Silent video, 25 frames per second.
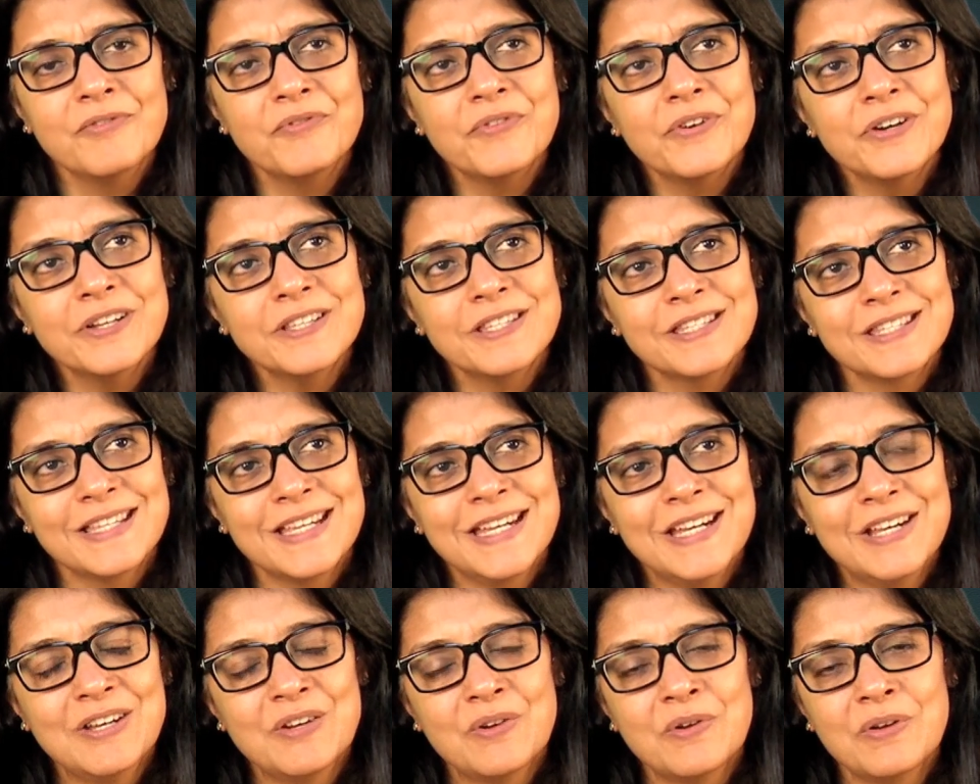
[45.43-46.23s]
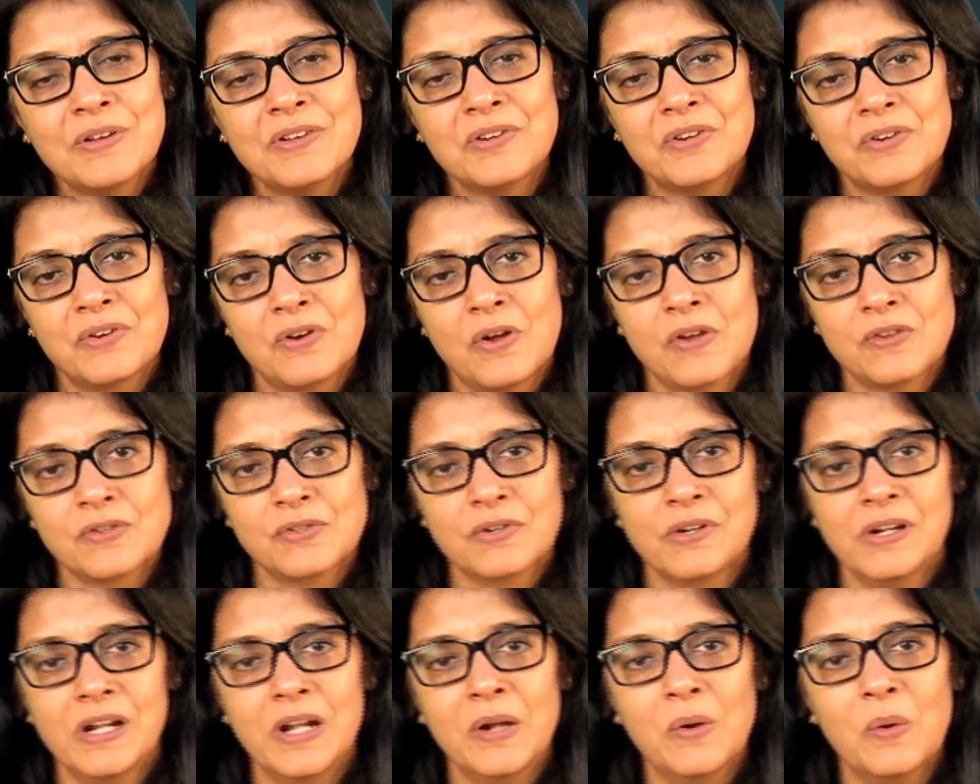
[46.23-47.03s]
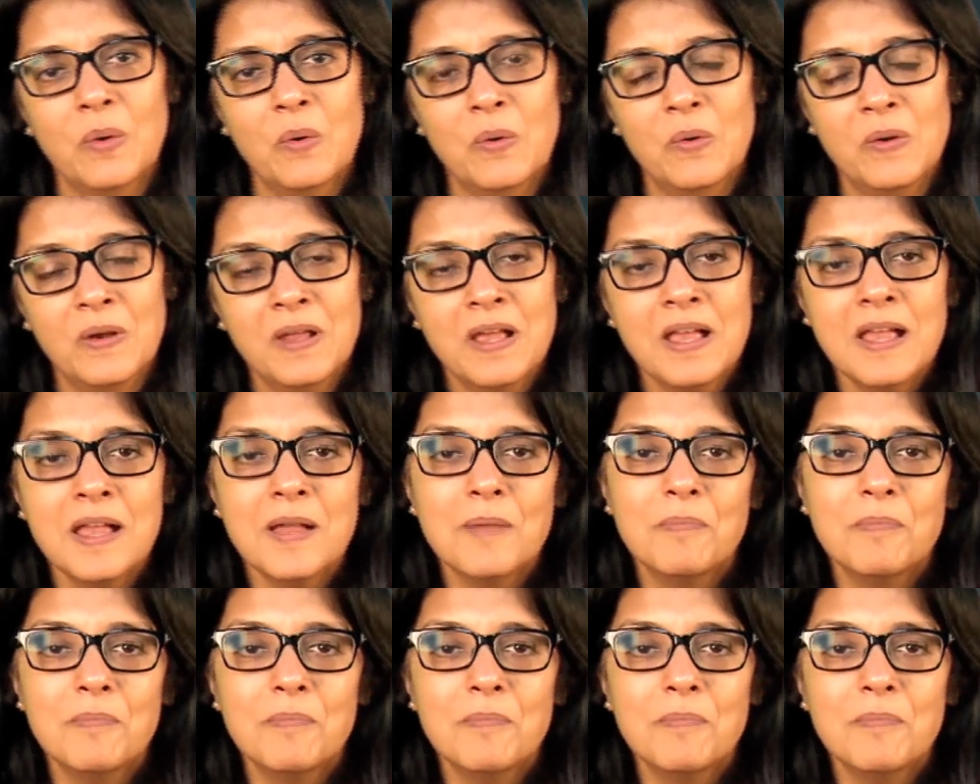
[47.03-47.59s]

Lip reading: first thing in cross-cradle hold,